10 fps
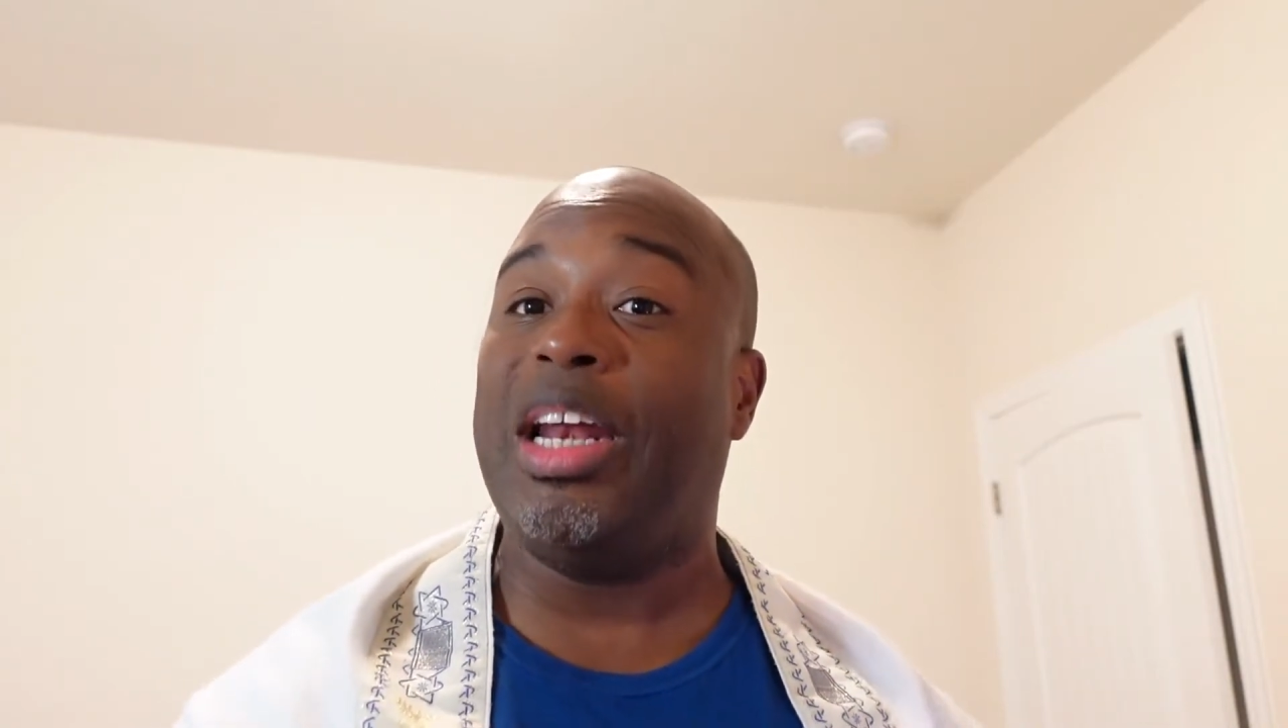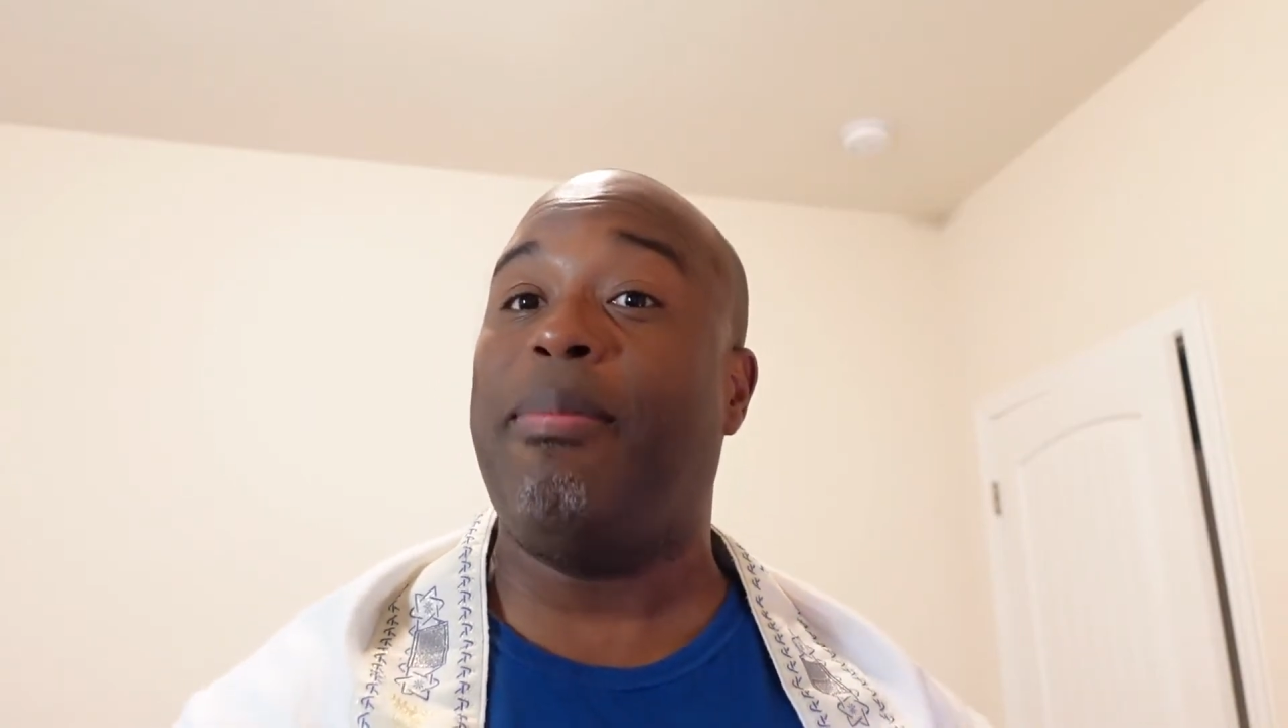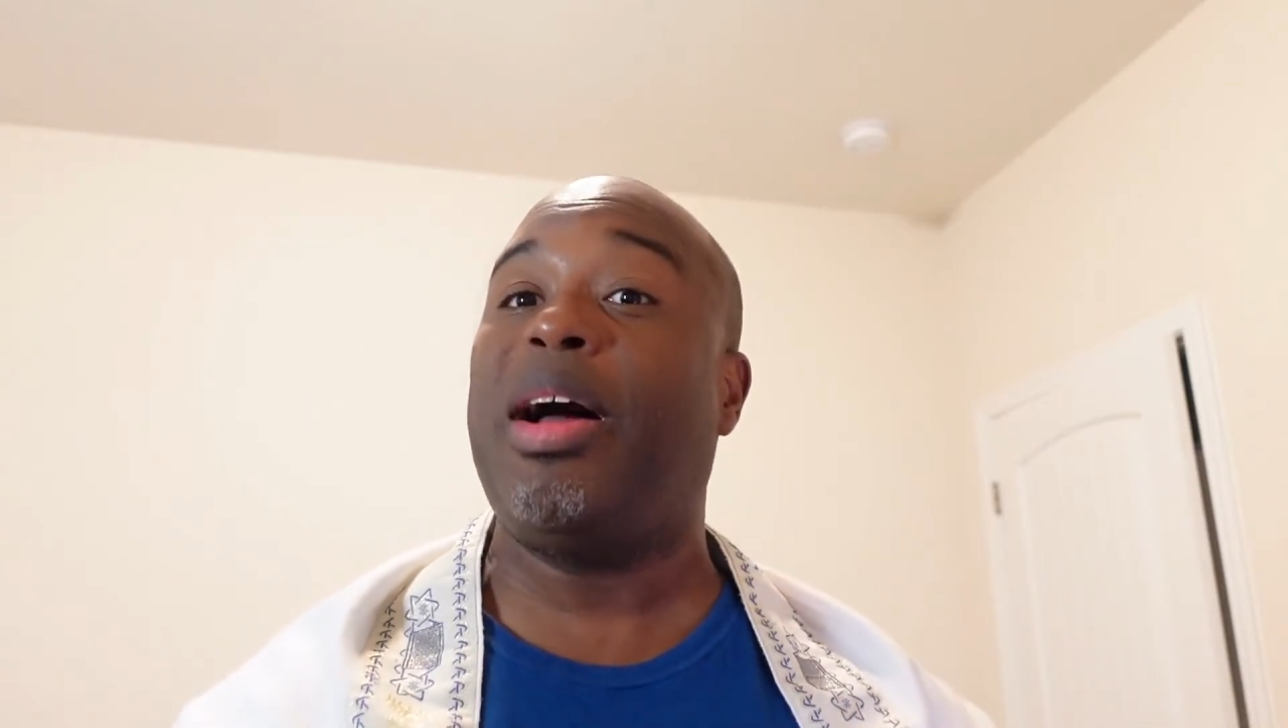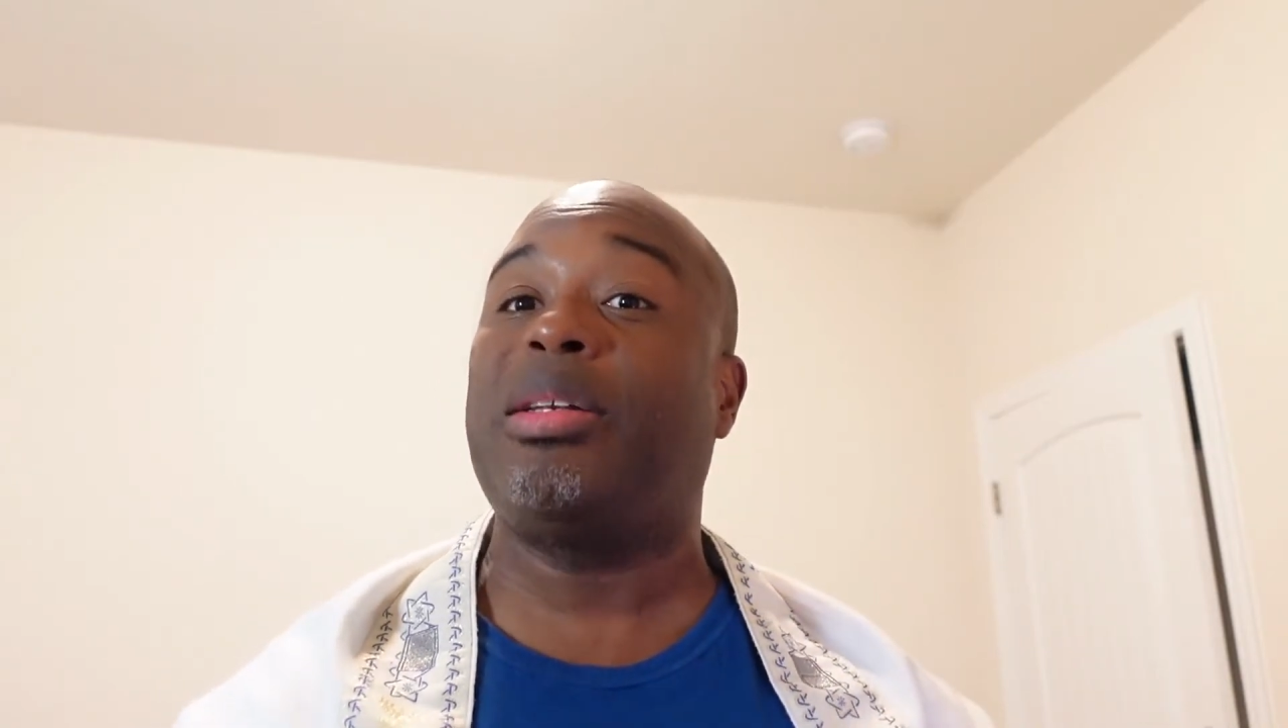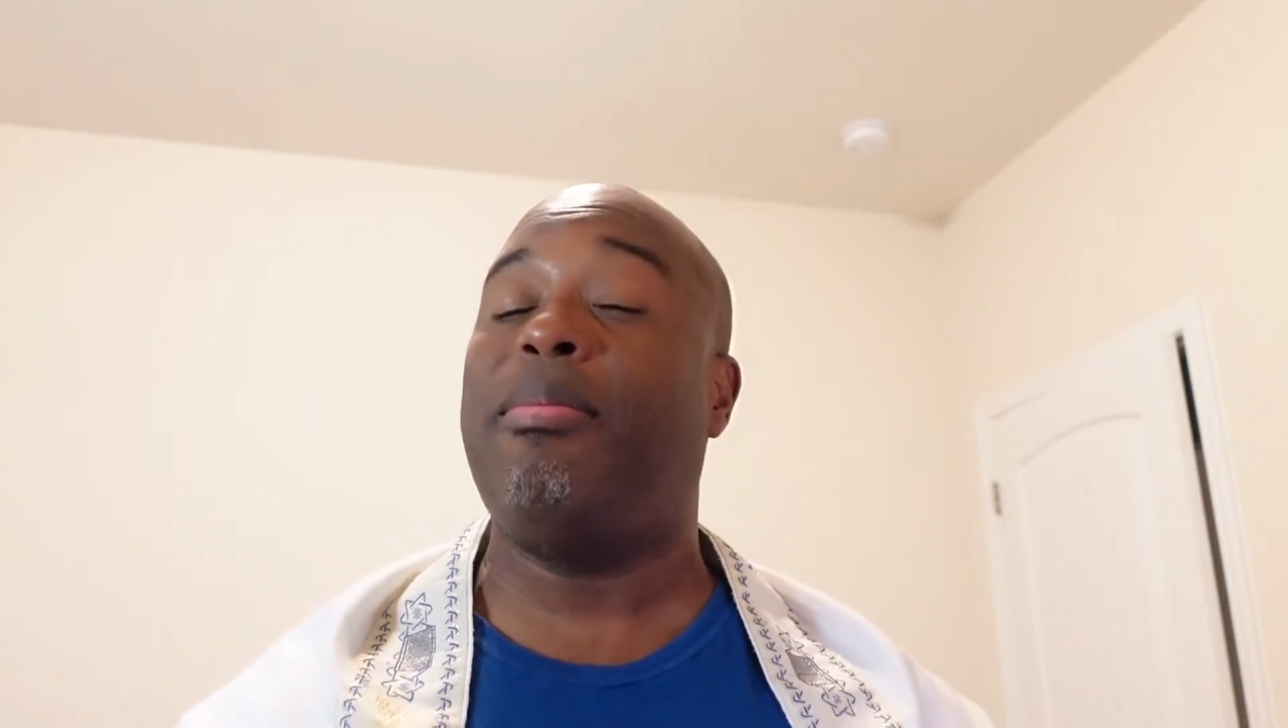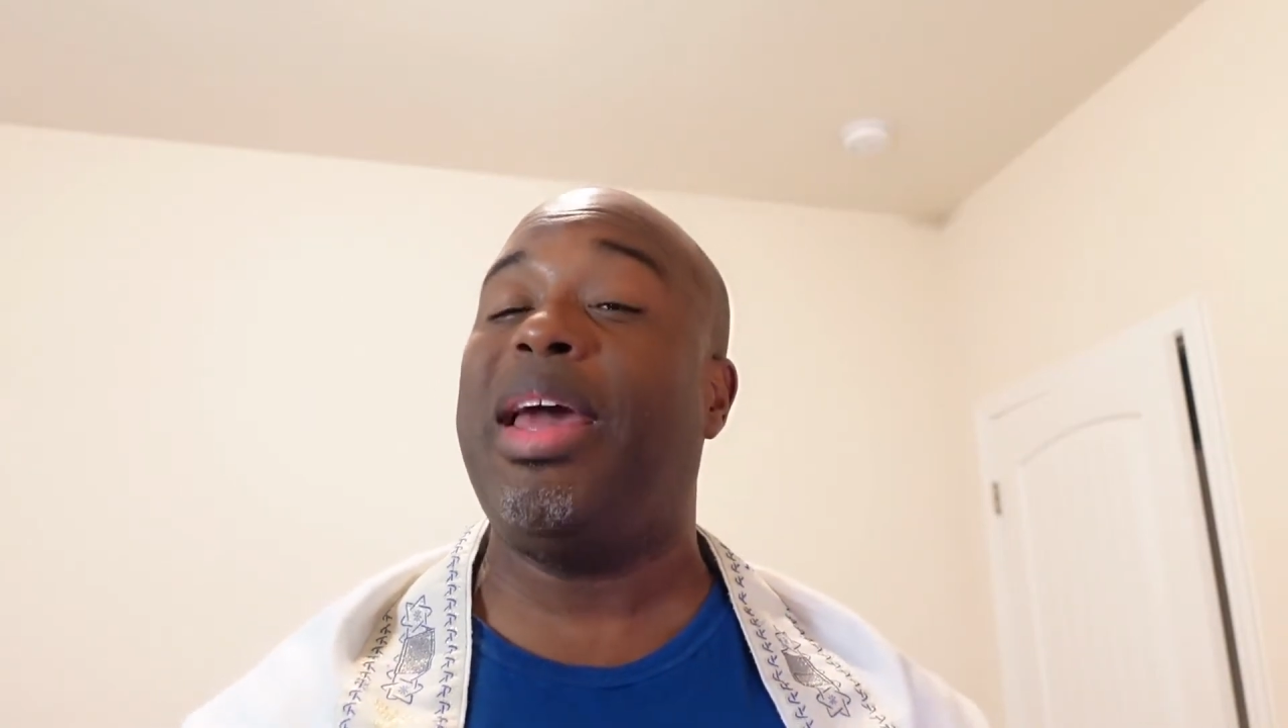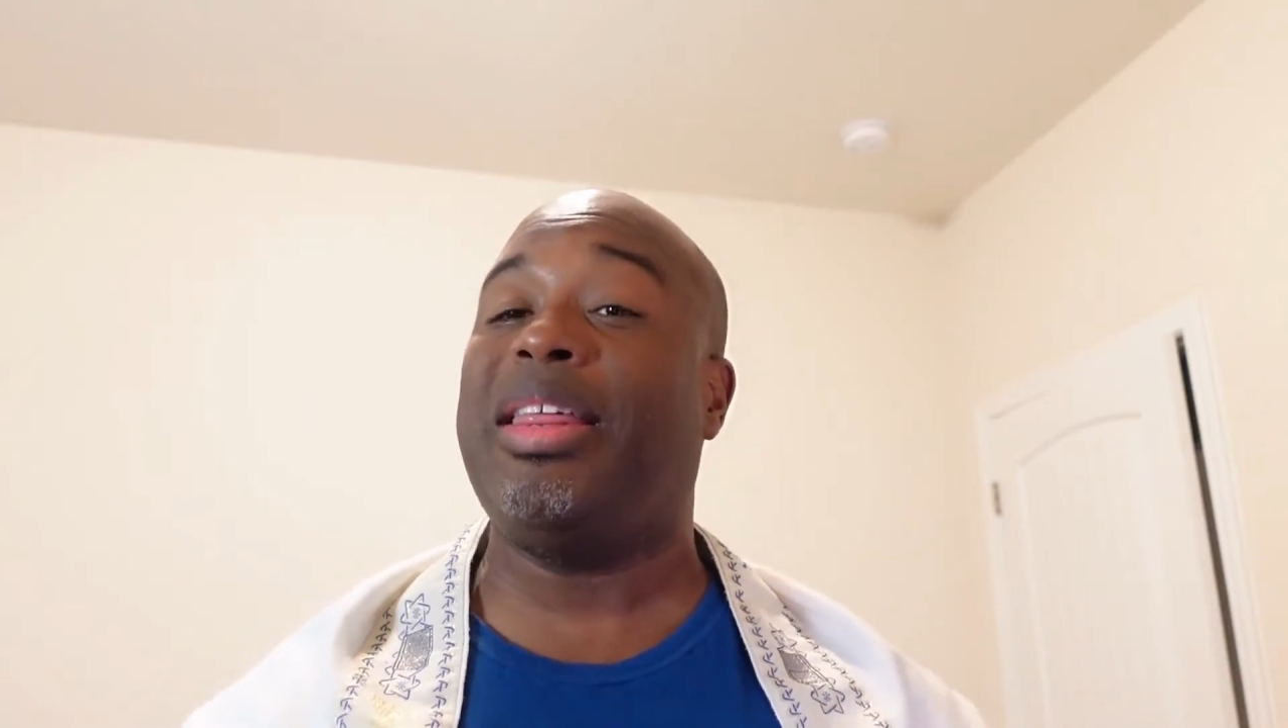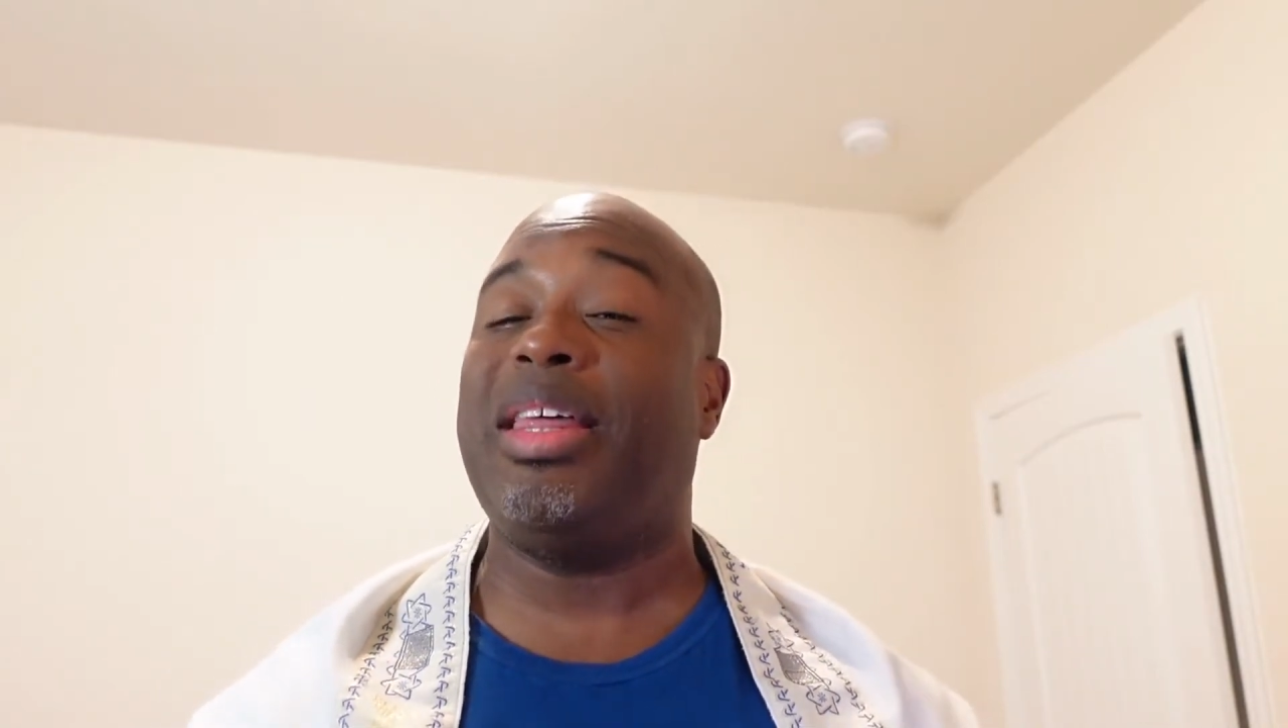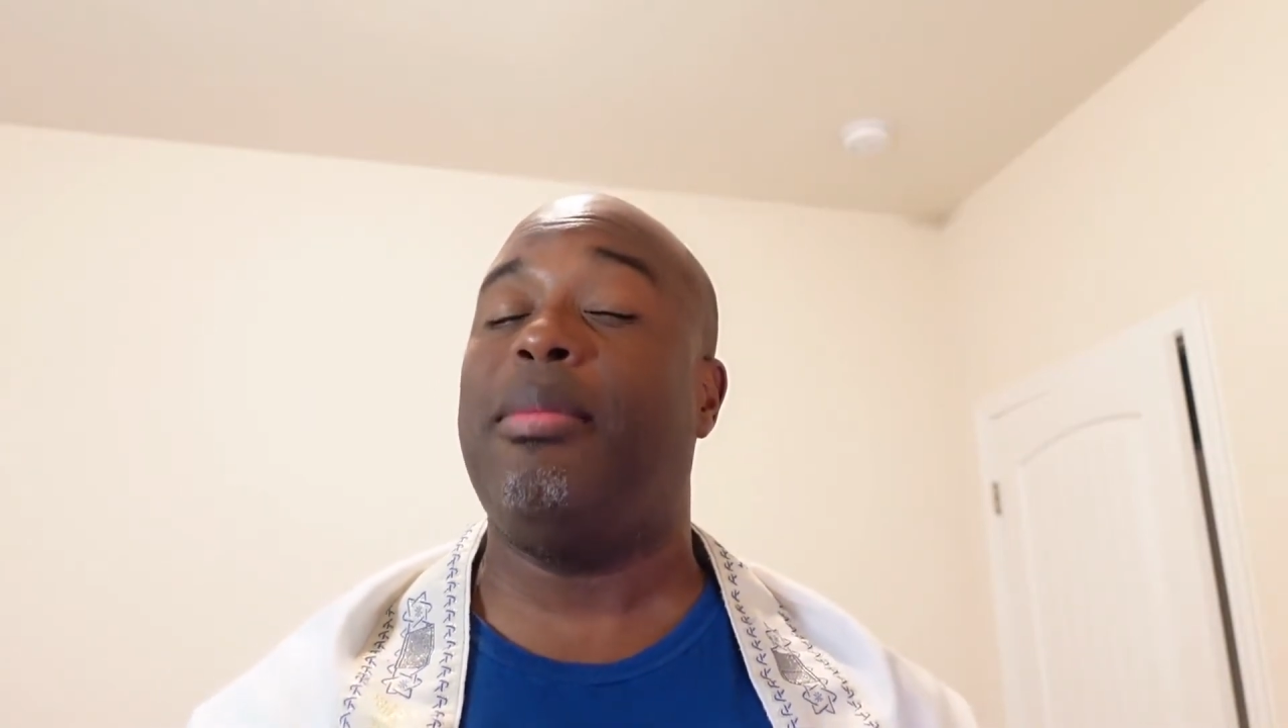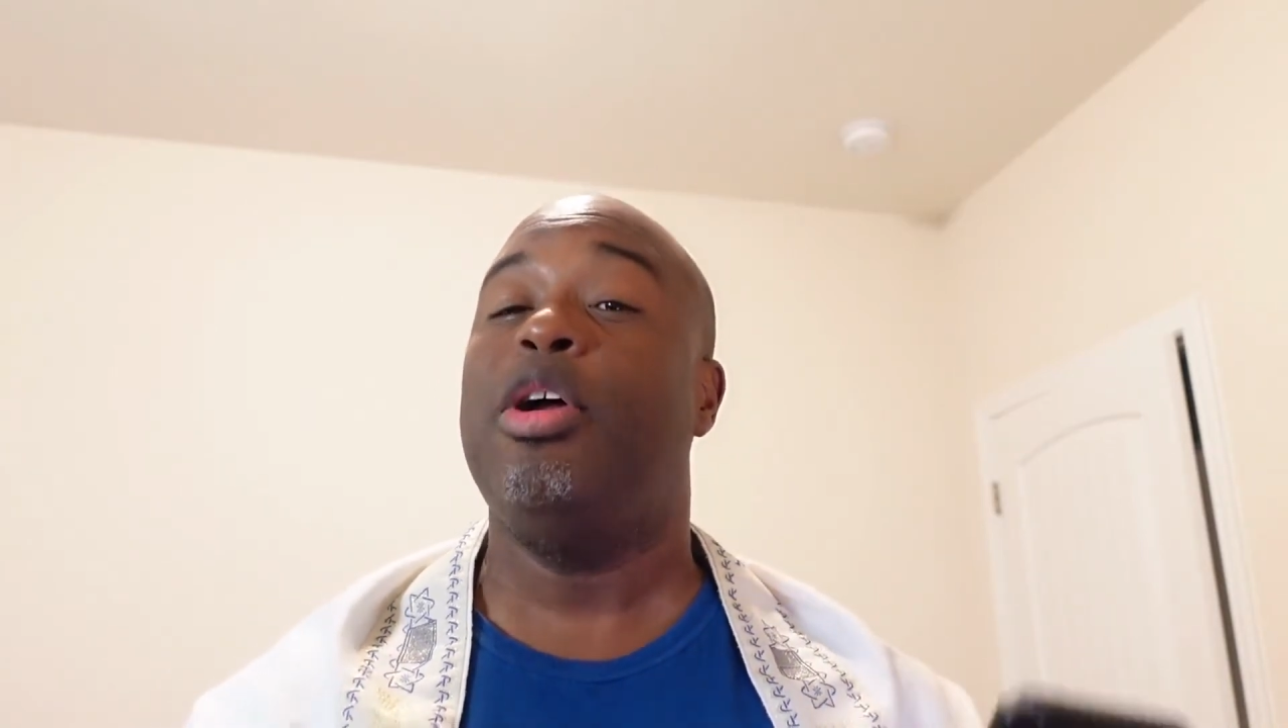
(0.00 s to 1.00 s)
about to make
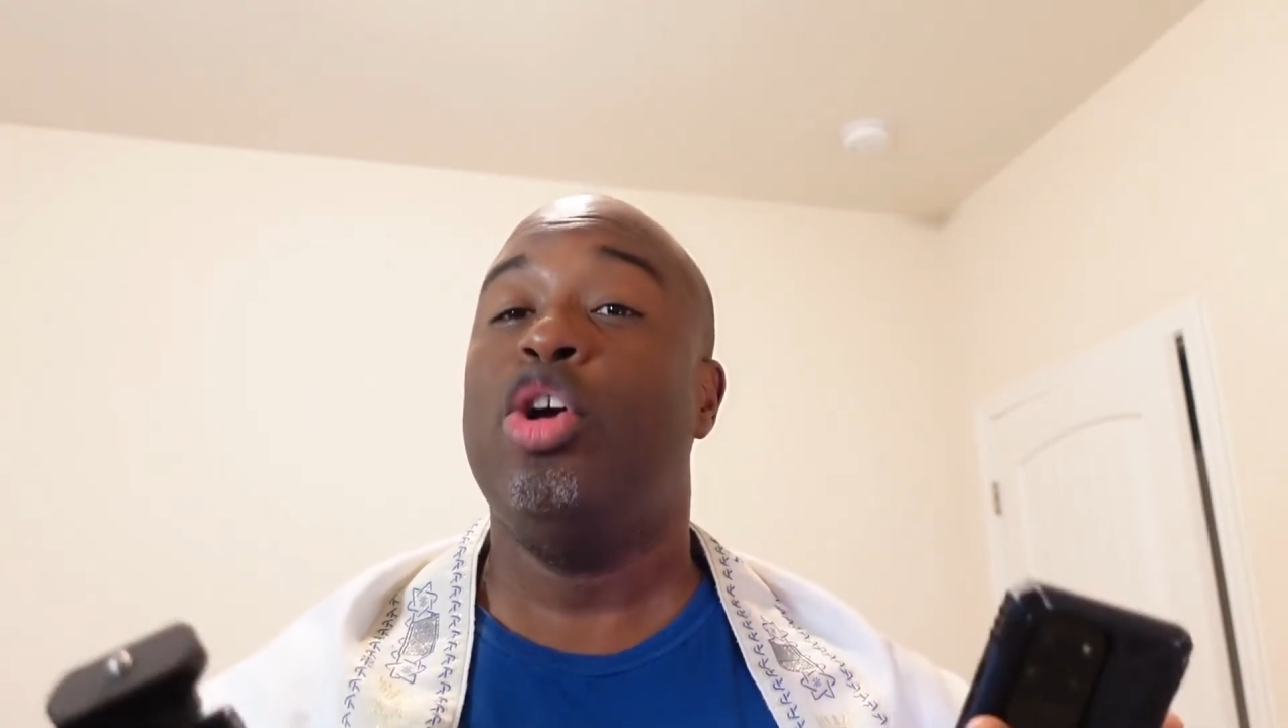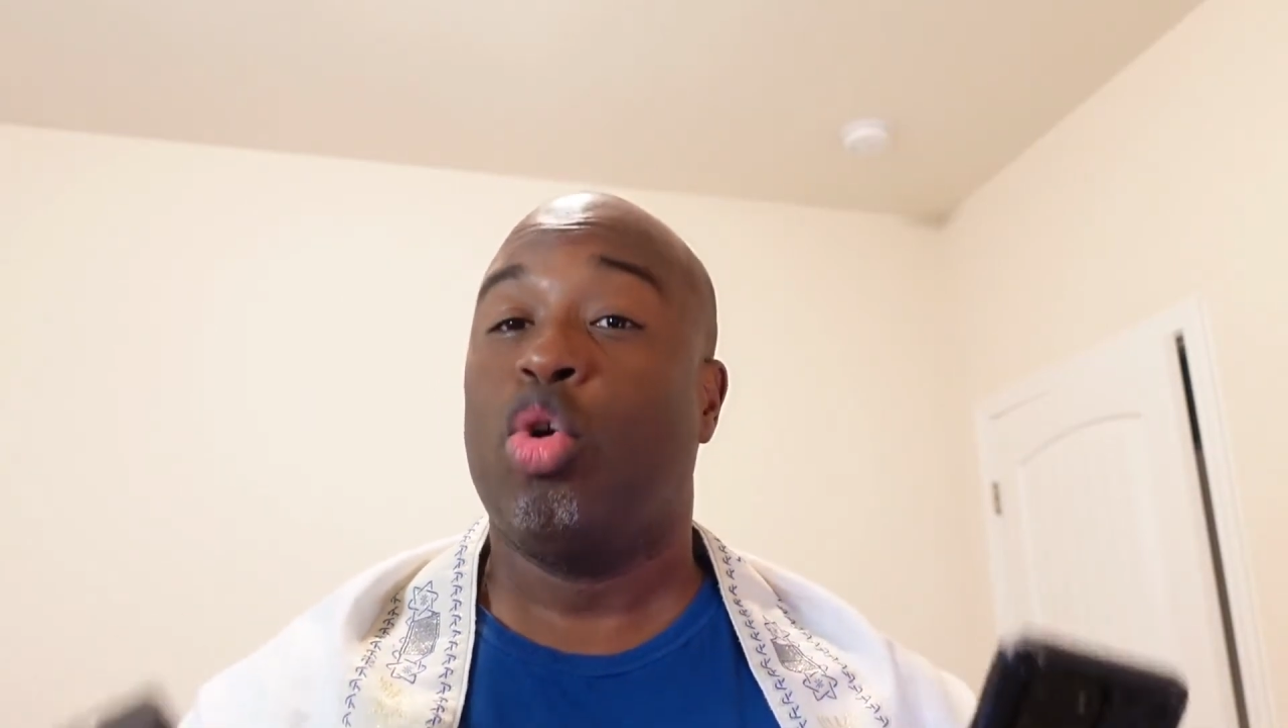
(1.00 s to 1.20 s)
them